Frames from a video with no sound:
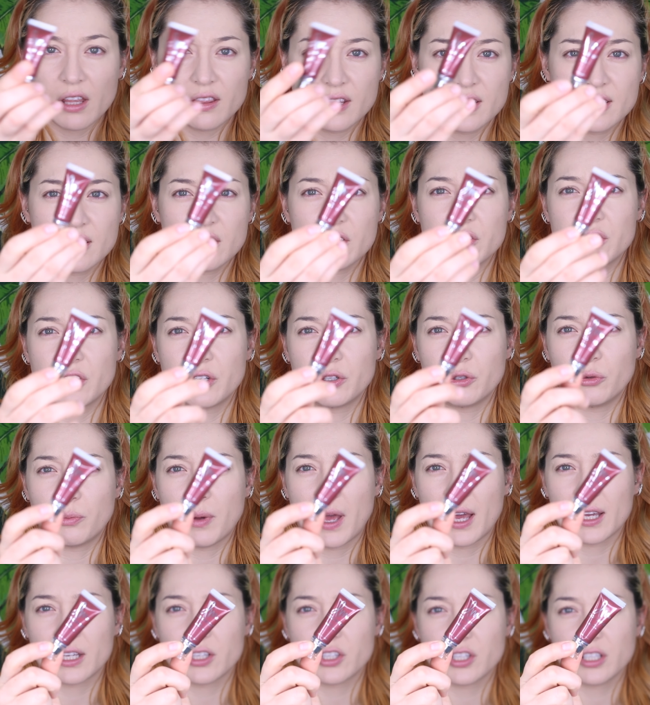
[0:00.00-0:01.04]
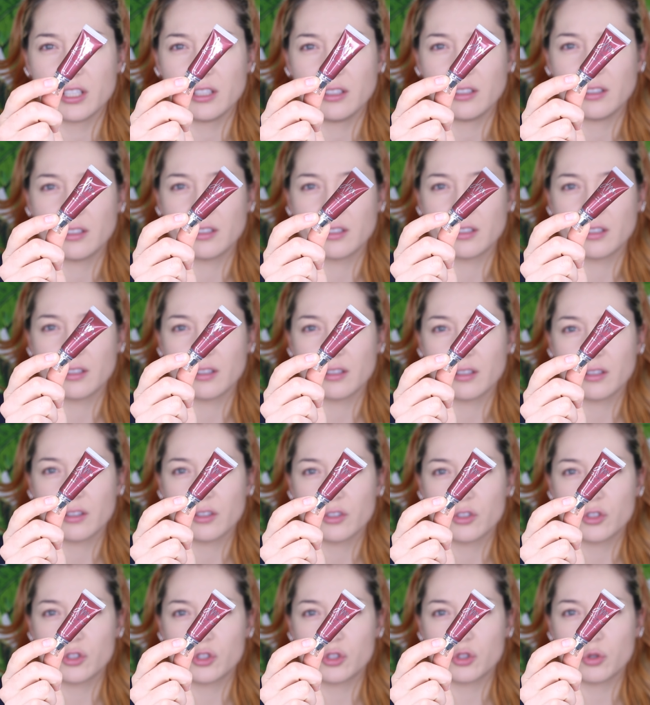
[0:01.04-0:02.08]
This is the new packaging,
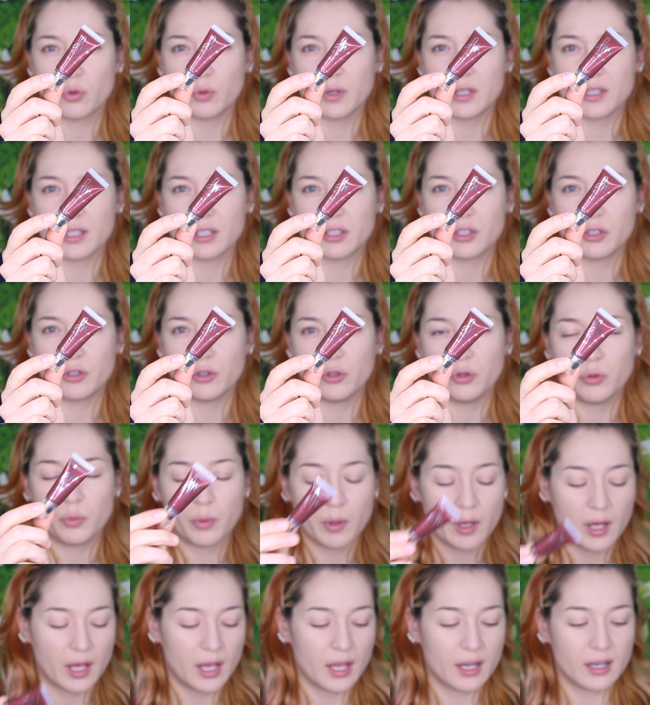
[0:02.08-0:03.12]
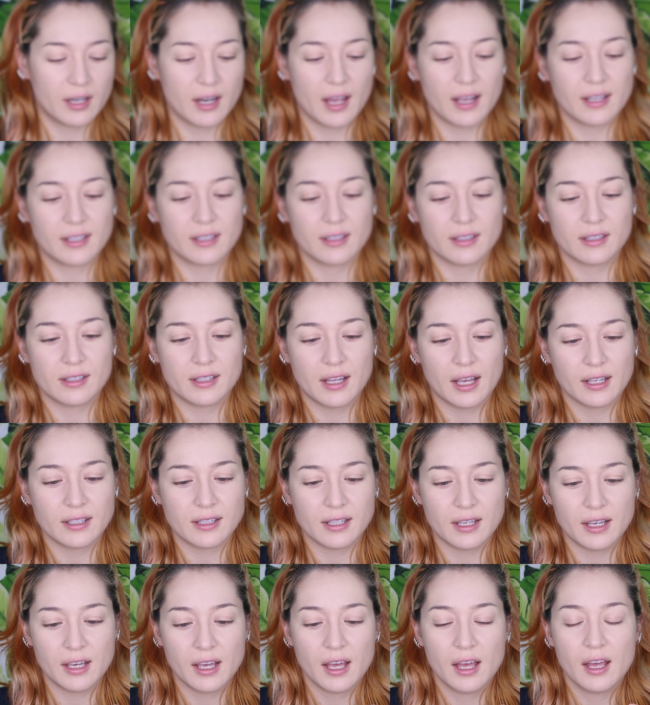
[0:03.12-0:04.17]
squeezy tube, nice and
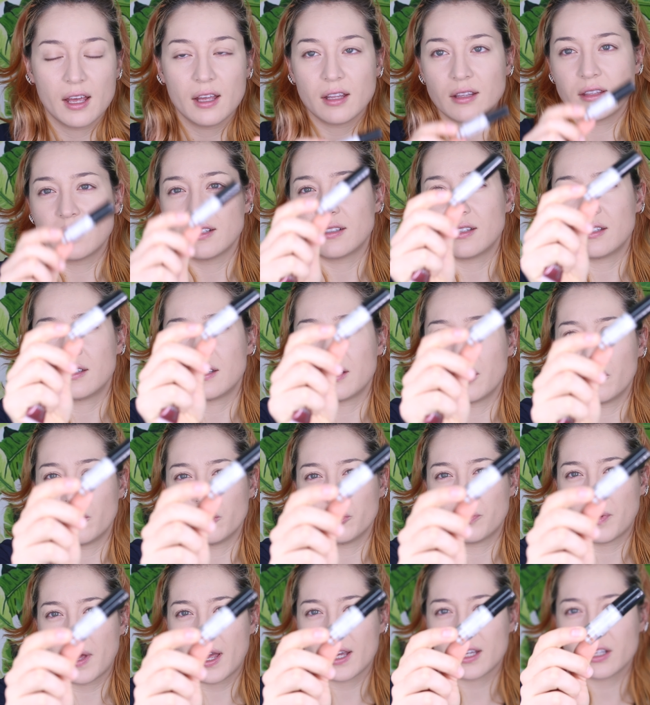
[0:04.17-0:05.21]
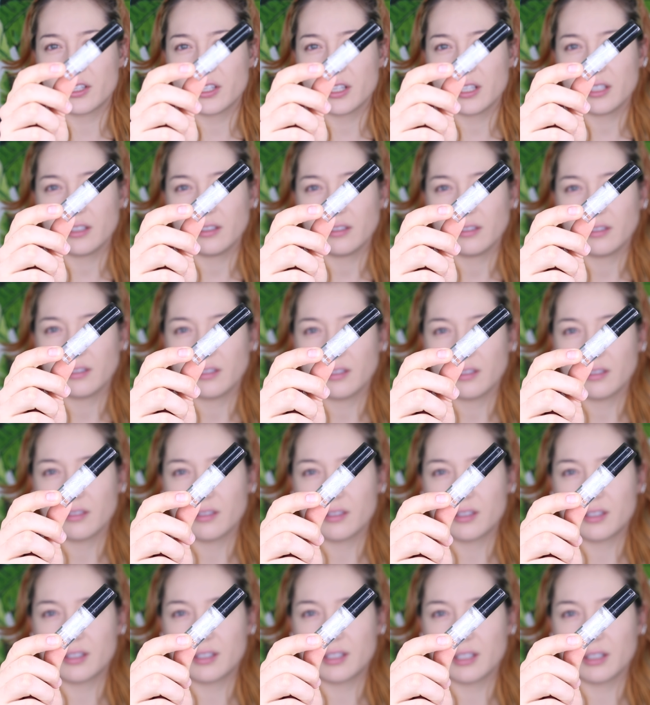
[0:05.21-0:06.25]
sexy. This is the old packaging,
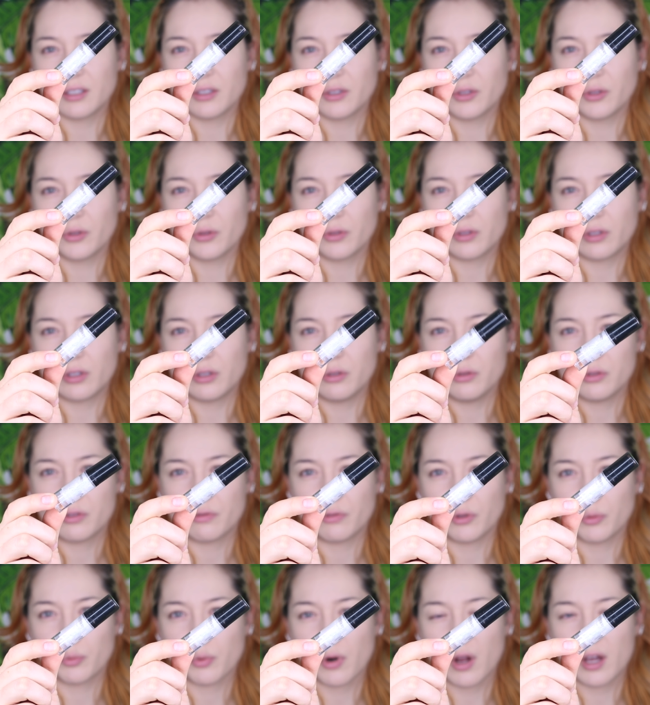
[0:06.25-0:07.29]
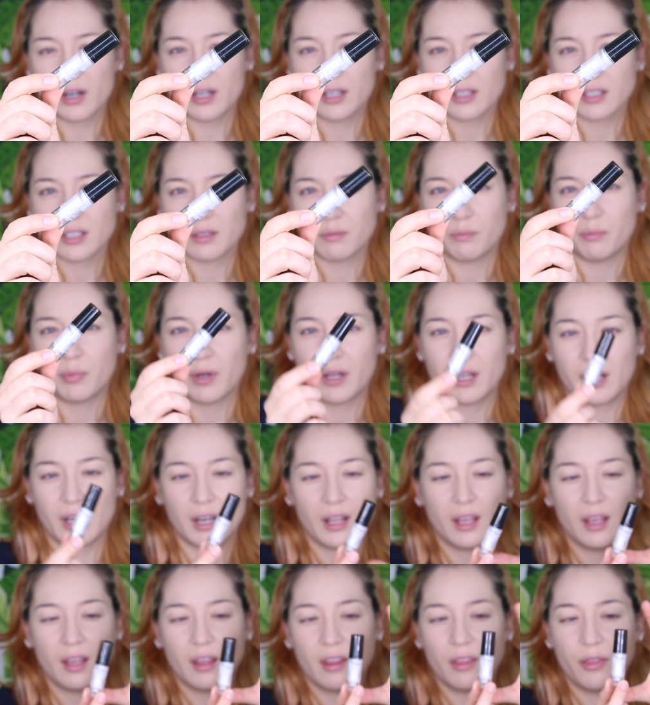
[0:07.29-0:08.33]
still useful product, but
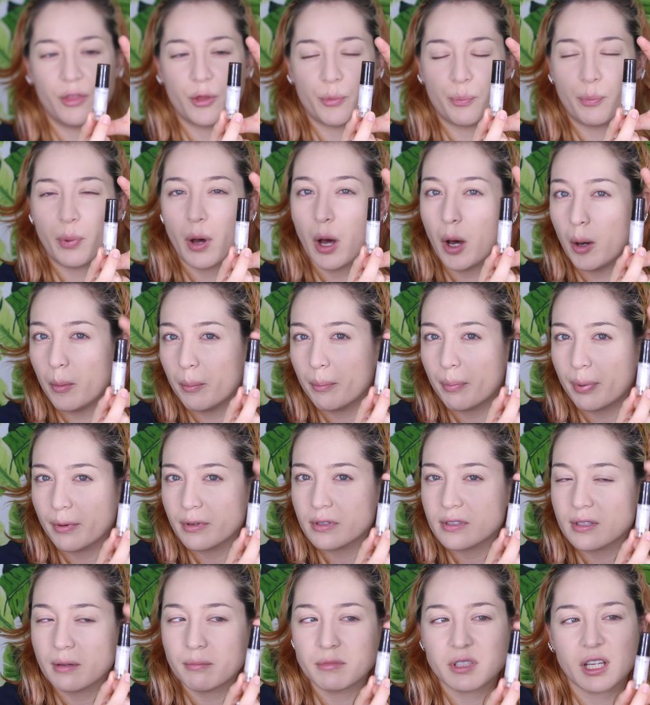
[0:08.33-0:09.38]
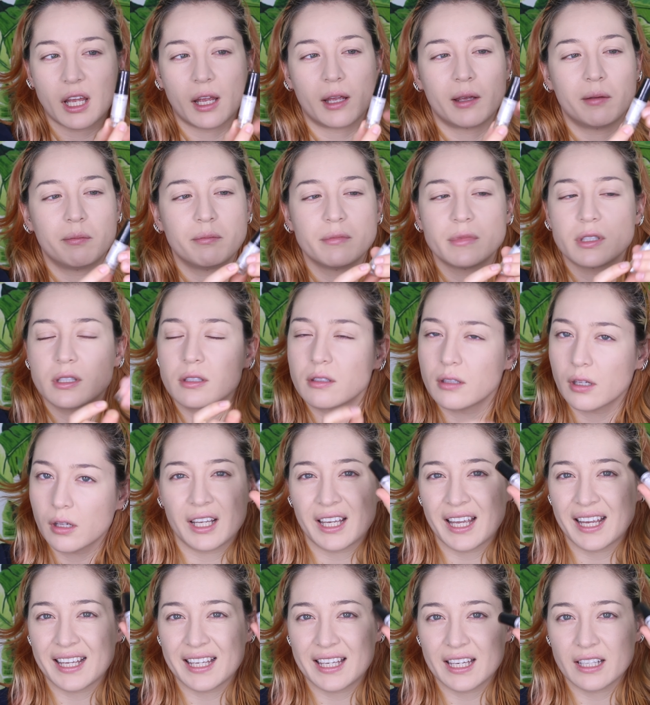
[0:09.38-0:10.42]
the pump sometimes
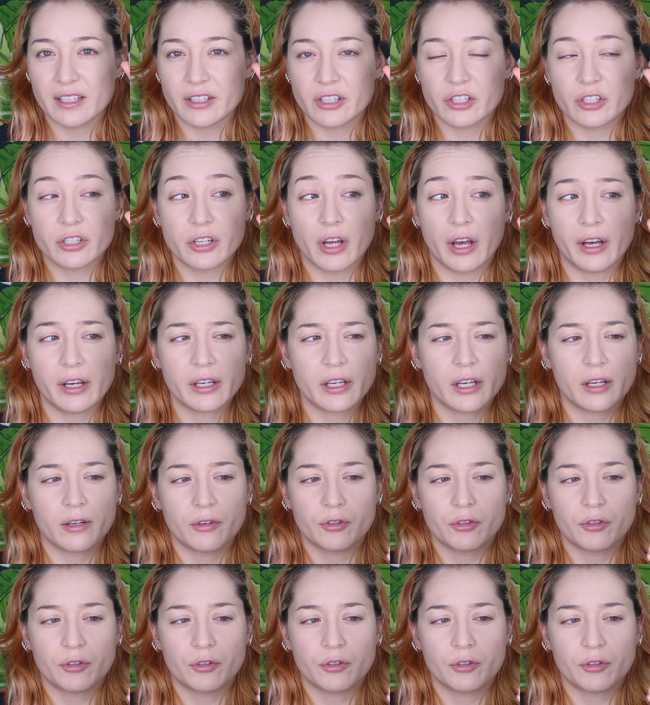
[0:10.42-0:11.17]
can get stuck.